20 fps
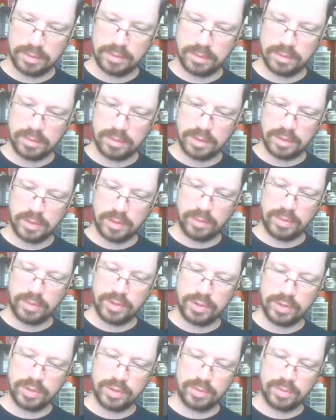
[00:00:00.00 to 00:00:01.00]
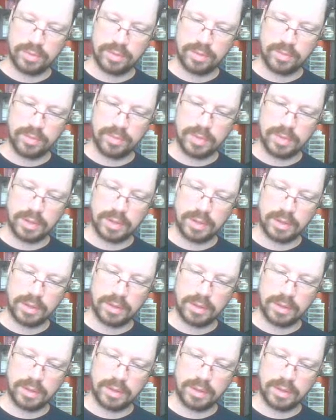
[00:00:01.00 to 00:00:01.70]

I always show him like